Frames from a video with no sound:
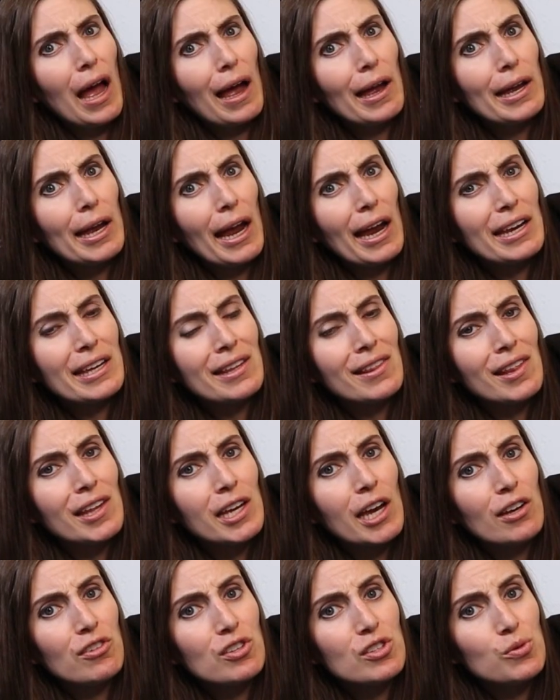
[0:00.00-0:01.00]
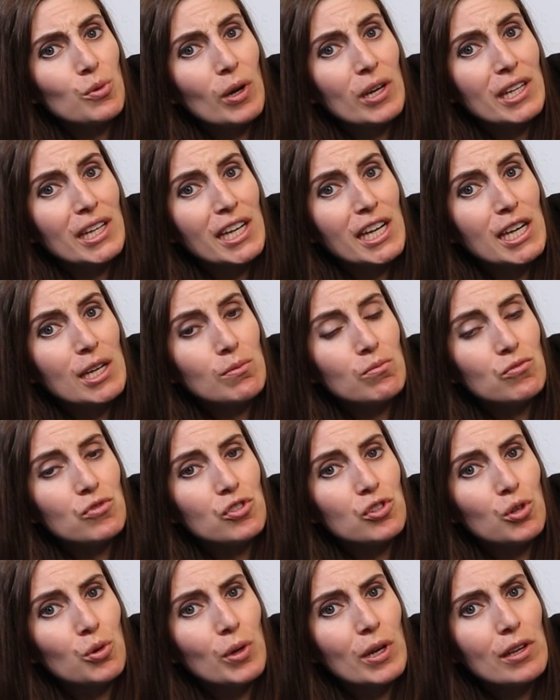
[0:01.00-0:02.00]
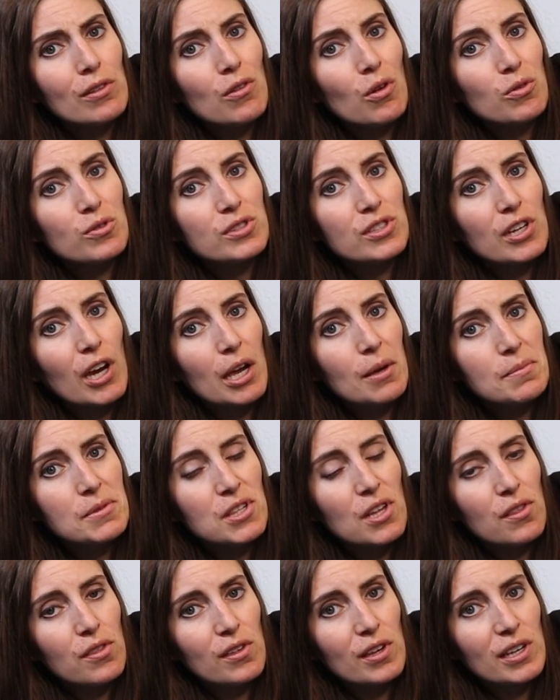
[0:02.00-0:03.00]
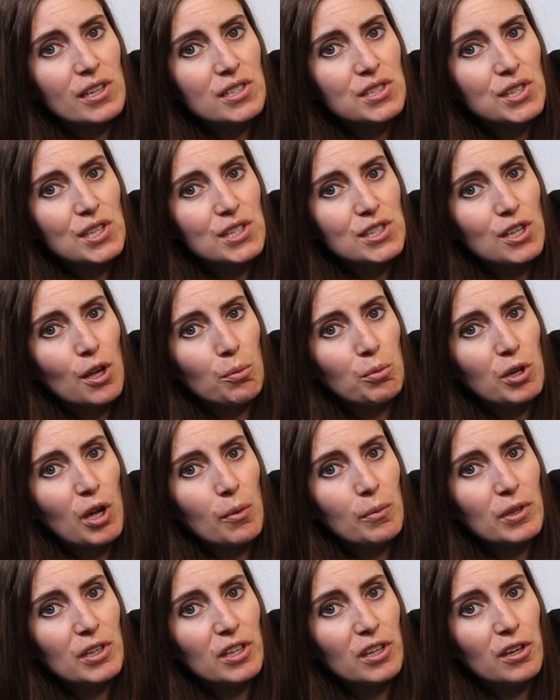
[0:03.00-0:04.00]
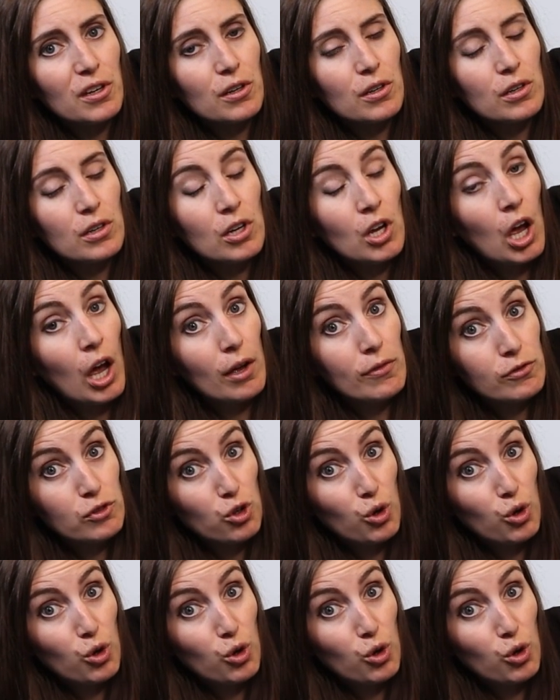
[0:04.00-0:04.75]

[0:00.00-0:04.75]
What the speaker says: I think I just want to keep doing those types of things this upcoming year. I've